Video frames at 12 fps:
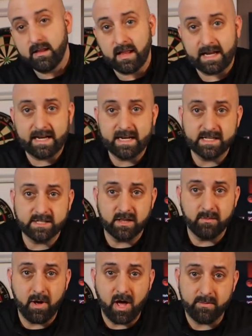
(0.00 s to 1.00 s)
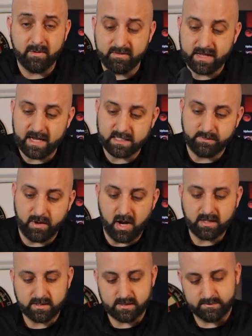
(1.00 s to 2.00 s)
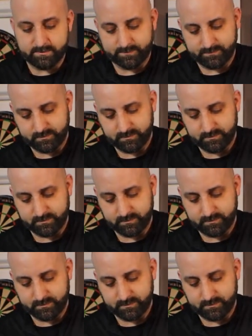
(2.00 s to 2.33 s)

like it is on the bottom of the Xbox.